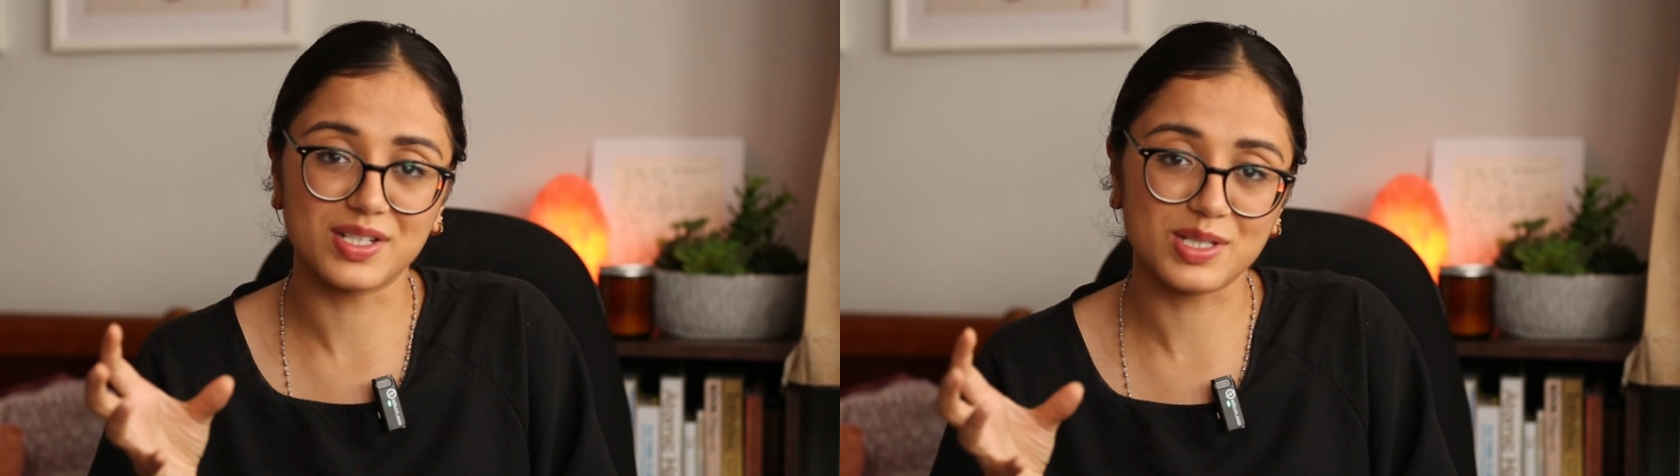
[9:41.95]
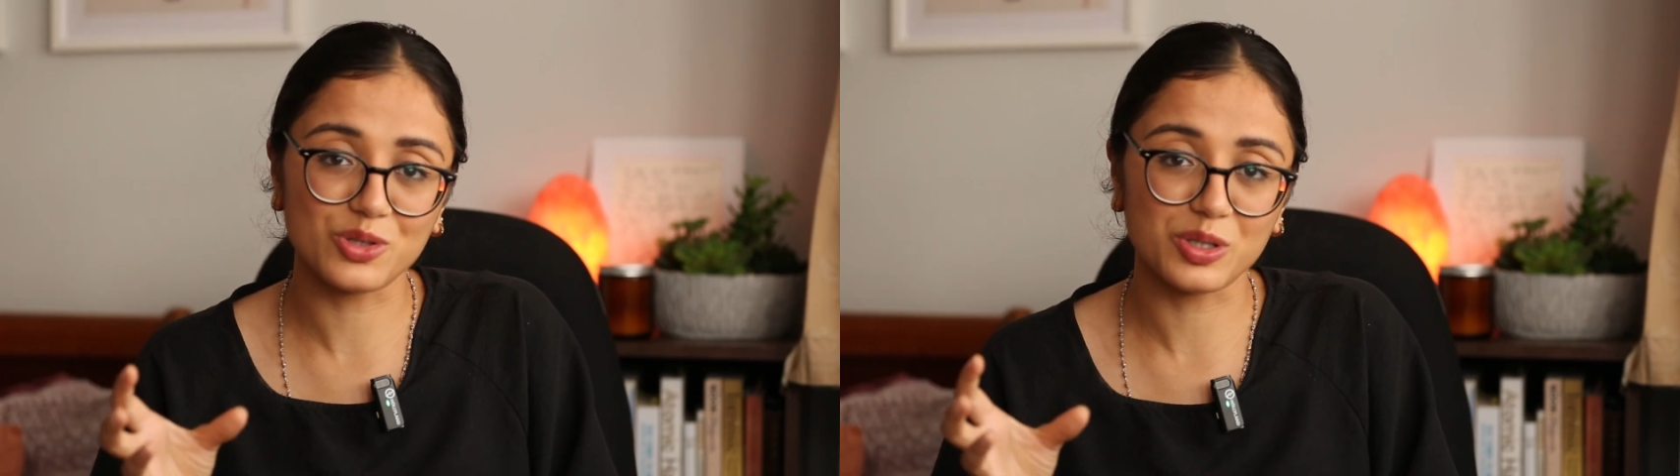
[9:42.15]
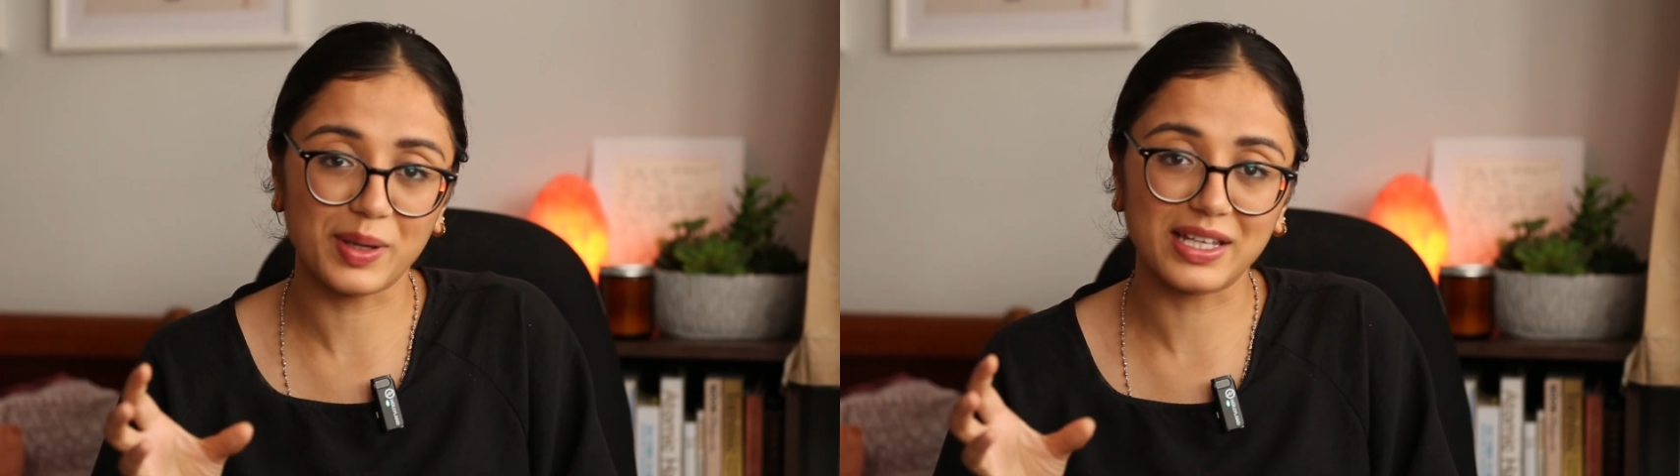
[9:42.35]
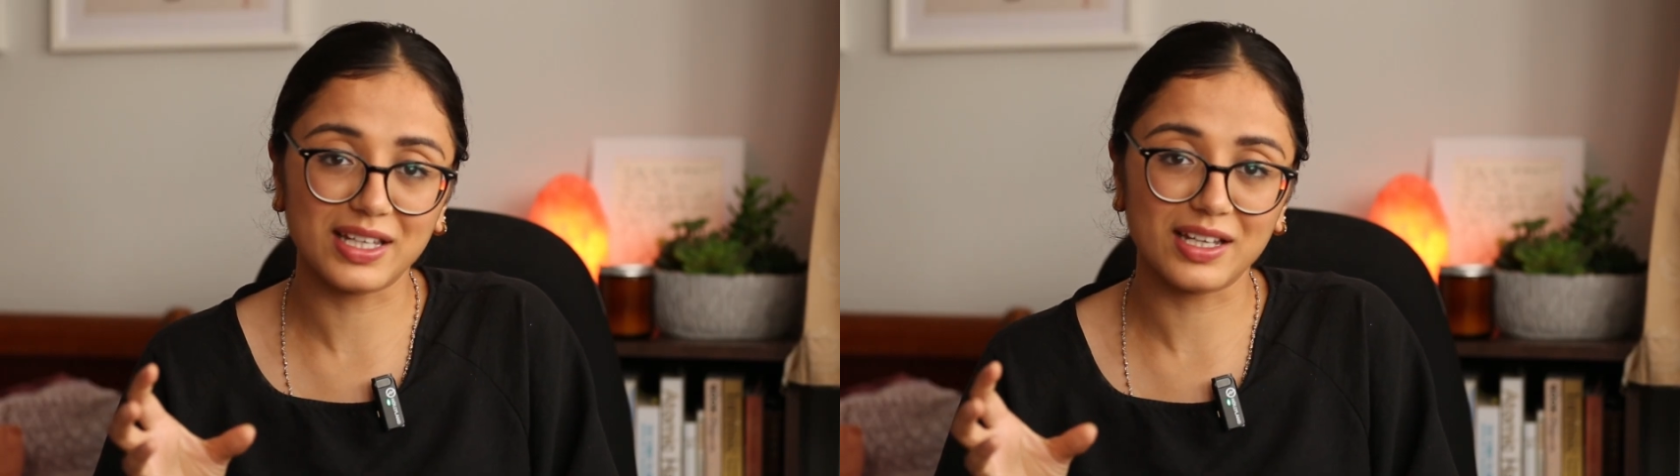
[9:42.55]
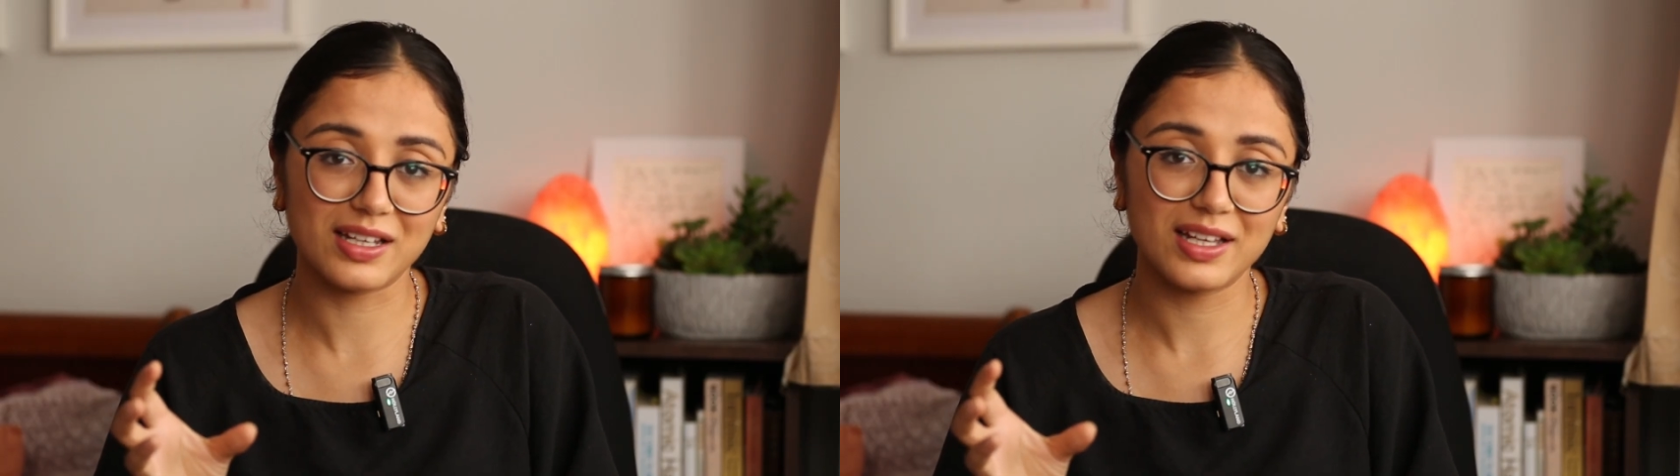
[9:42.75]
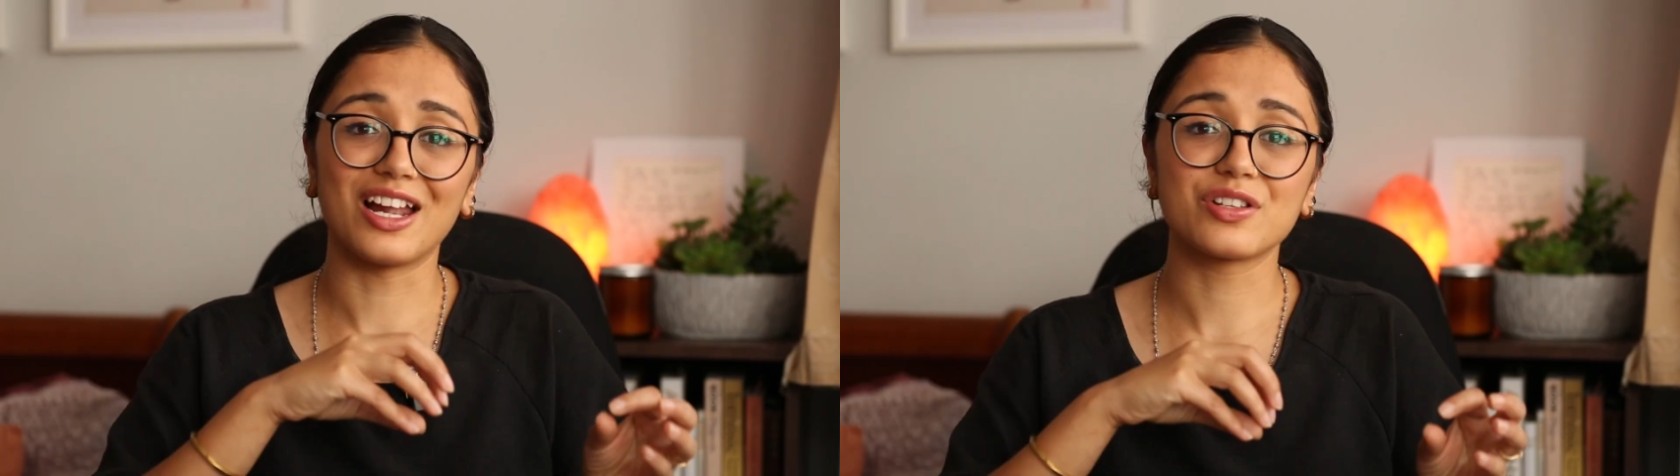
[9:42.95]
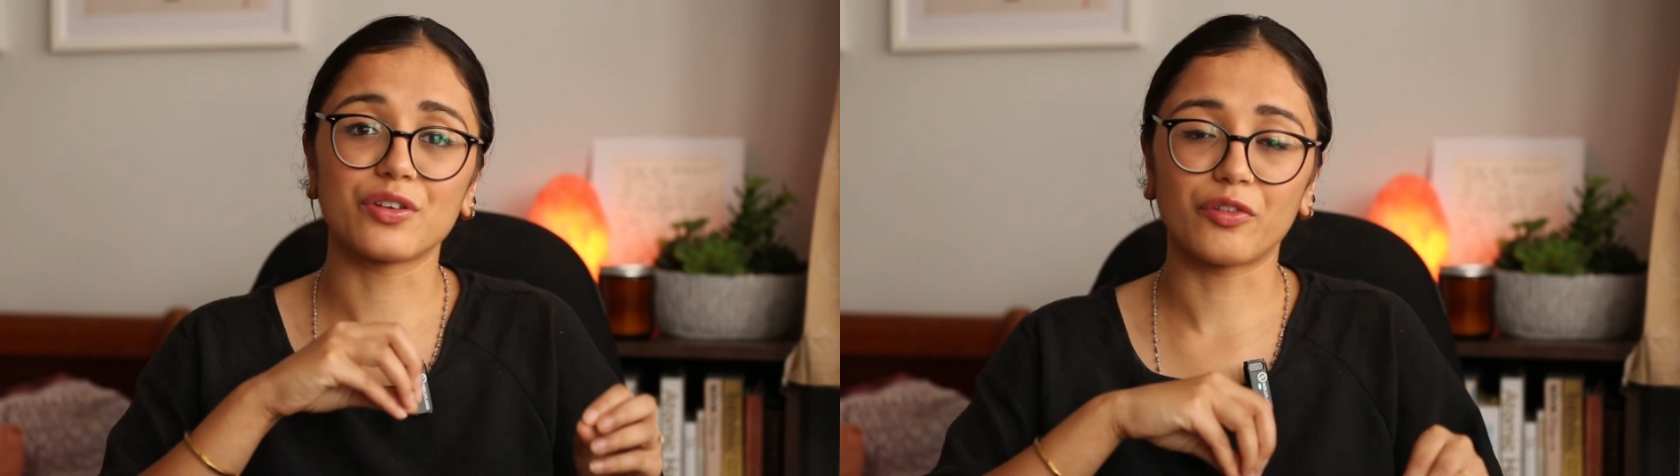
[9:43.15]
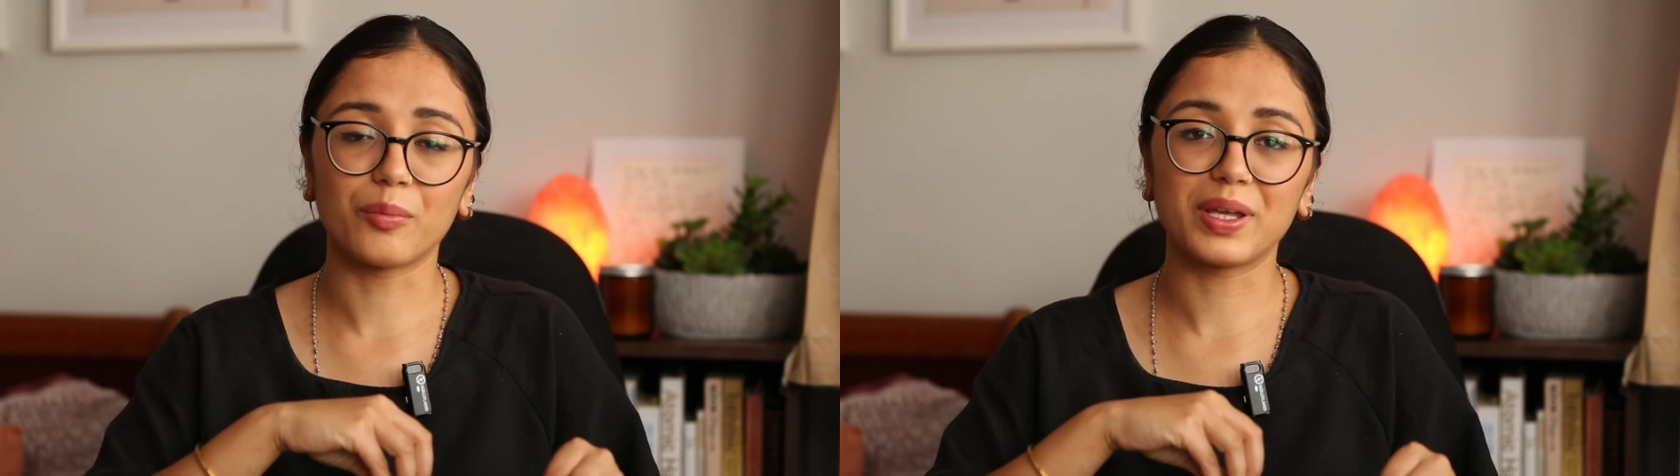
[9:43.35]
decision making. And so from